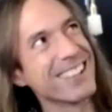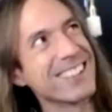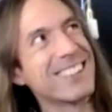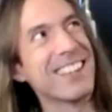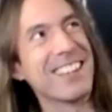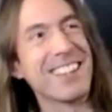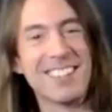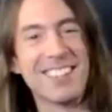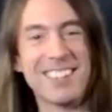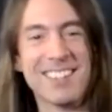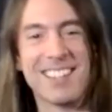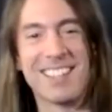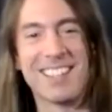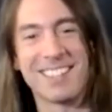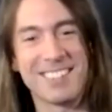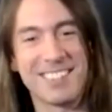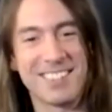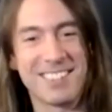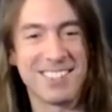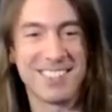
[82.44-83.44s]

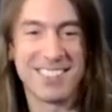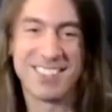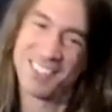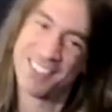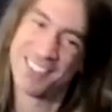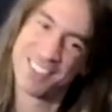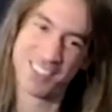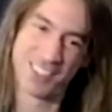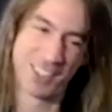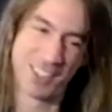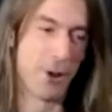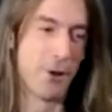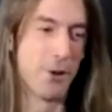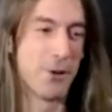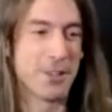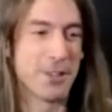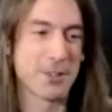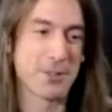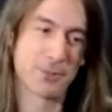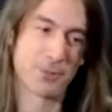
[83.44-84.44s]
like, you know,
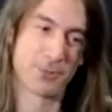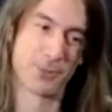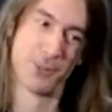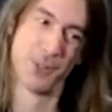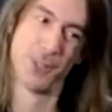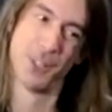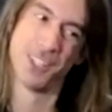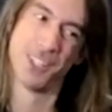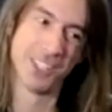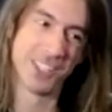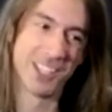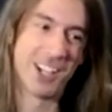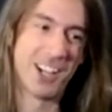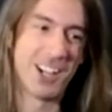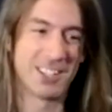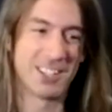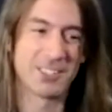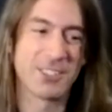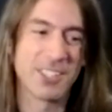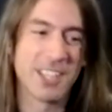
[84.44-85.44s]
it's really
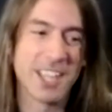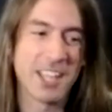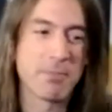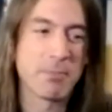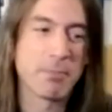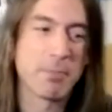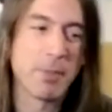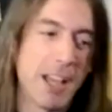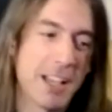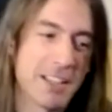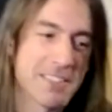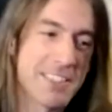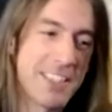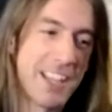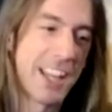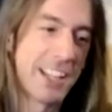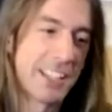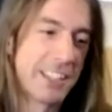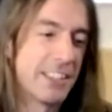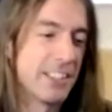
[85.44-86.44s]
hard to get past
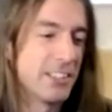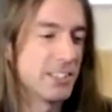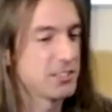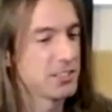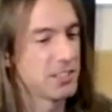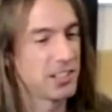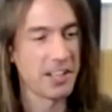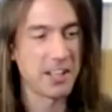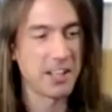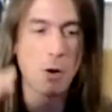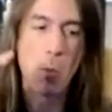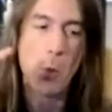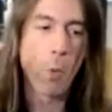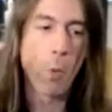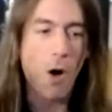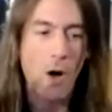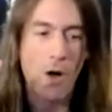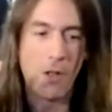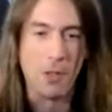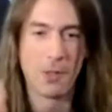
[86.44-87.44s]
that. There's like a
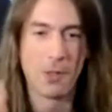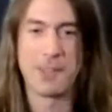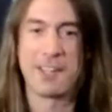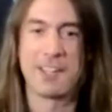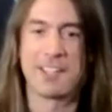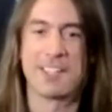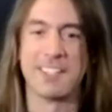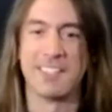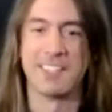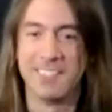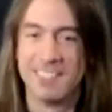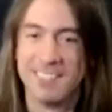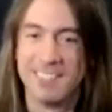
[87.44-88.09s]
wall there.